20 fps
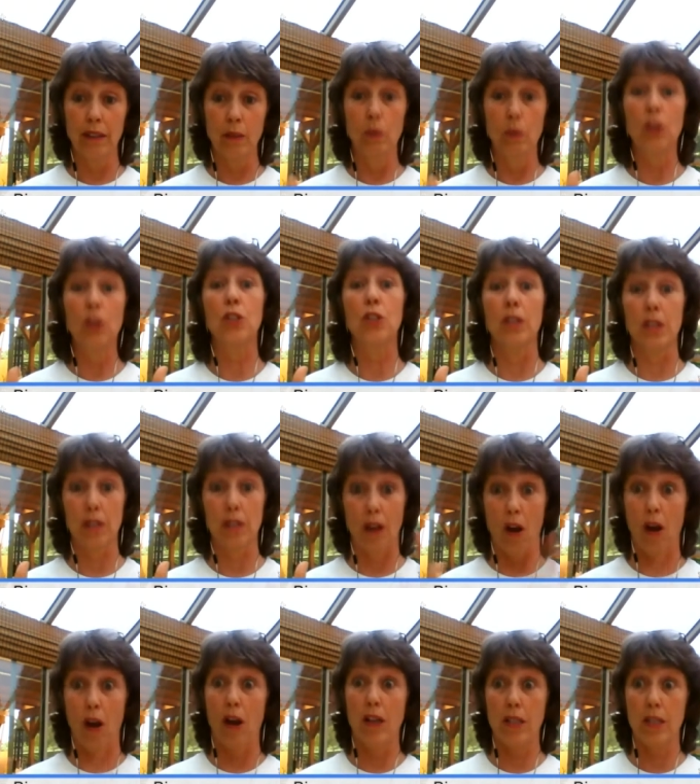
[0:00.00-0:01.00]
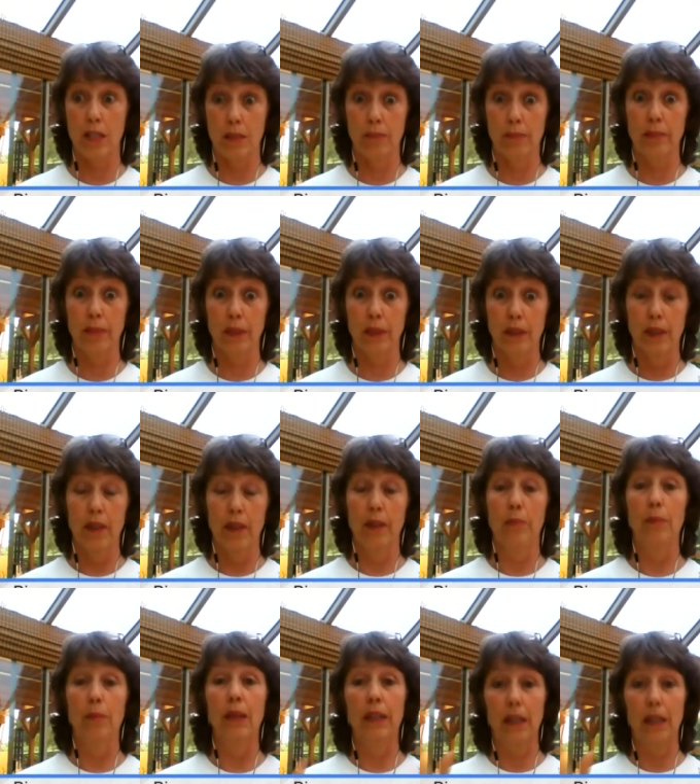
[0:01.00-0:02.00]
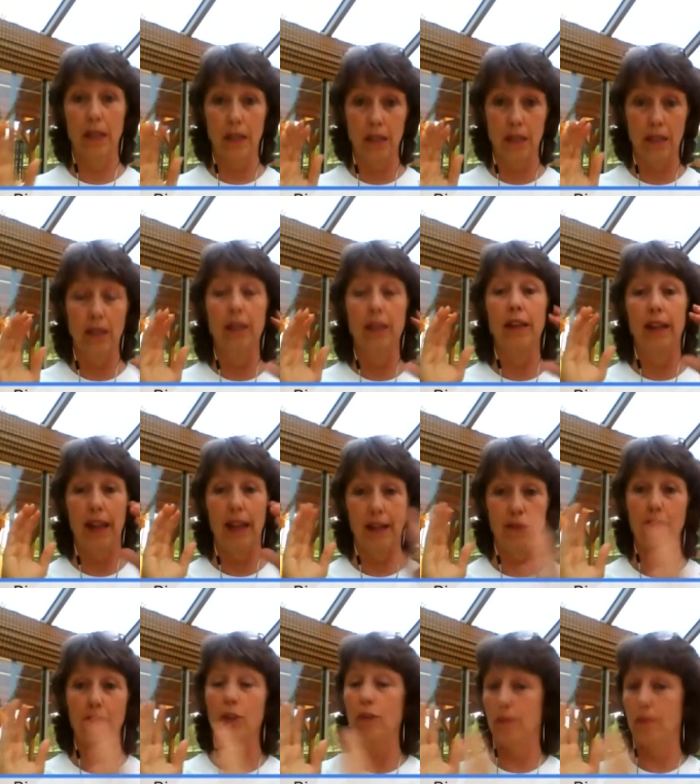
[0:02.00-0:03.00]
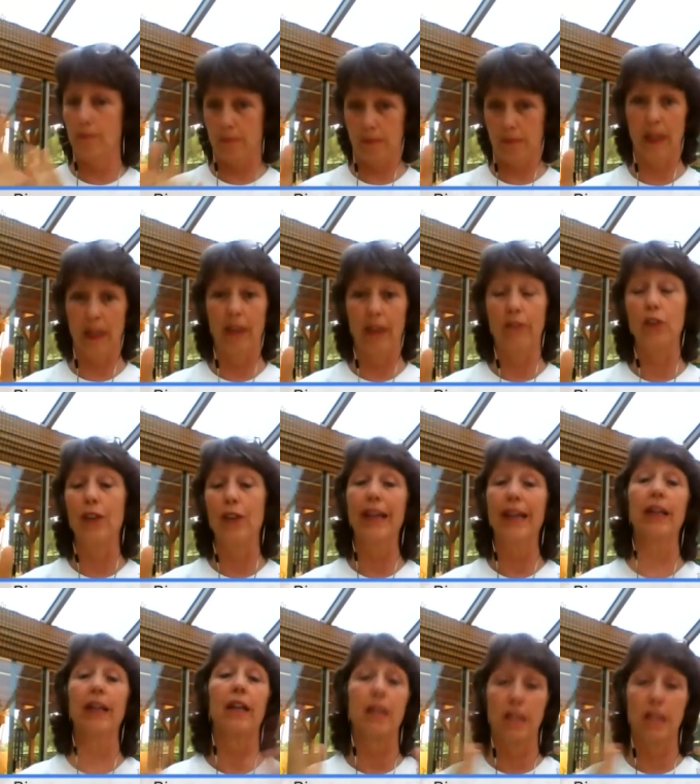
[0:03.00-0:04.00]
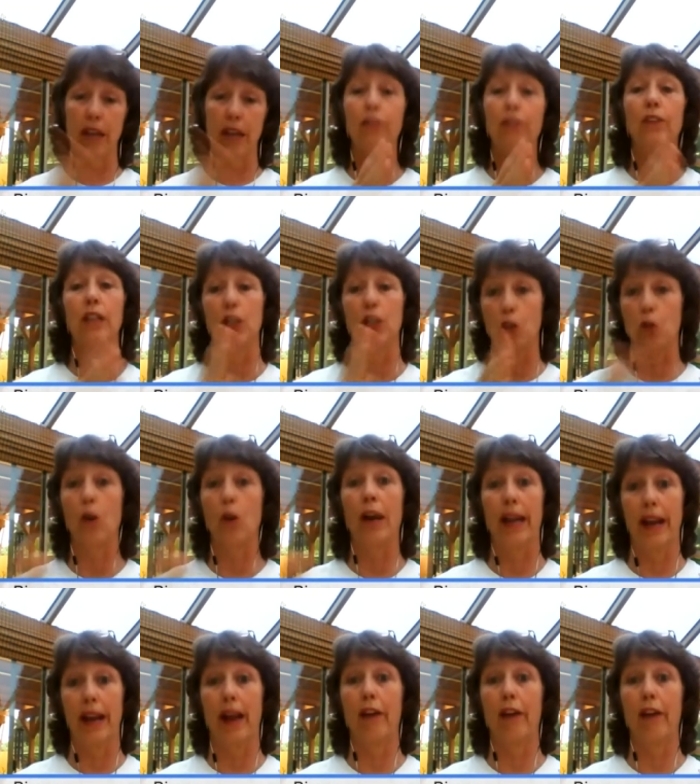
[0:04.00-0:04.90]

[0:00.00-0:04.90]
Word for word: which is awesome because if you if you get it, definitely try it